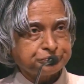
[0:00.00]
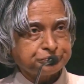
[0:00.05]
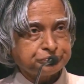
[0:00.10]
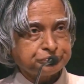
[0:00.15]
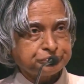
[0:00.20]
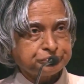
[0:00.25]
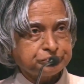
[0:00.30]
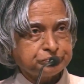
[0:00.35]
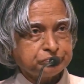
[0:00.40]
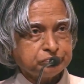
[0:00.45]

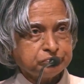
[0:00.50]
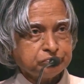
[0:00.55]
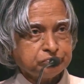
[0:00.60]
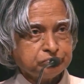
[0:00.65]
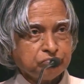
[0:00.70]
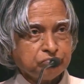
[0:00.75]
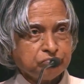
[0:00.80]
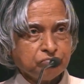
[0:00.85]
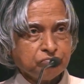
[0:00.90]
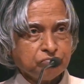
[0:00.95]
press
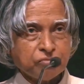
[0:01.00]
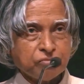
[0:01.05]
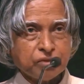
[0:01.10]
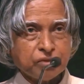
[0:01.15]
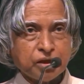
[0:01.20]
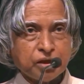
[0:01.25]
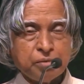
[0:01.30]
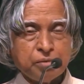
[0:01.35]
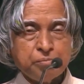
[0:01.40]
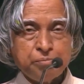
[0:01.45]
reporters,
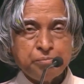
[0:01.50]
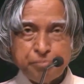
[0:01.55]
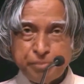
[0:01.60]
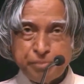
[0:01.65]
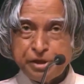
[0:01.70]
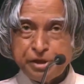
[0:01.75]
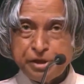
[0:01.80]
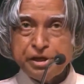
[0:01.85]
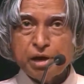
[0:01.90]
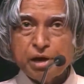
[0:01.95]

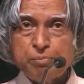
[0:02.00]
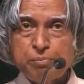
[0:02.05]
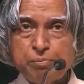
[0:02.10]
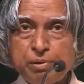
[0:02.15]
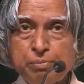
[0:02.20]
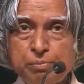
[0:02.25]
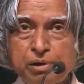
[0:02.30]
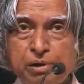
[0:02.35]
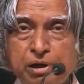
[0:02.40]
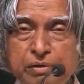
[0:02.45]

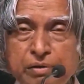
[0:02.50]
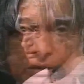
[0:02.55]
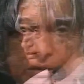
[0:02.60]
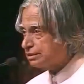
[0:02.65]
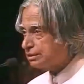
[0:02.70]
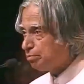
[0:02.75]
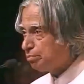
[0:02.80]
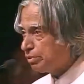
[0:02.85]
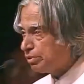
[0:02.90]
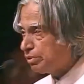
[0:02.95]
media people have
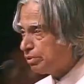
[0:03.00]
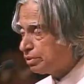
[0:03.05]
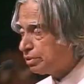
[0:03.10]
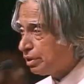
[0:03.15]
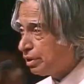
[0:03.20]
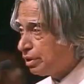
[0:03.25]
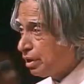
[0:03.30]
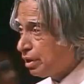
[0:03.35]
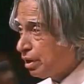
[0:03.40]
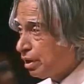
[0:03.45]
assembled.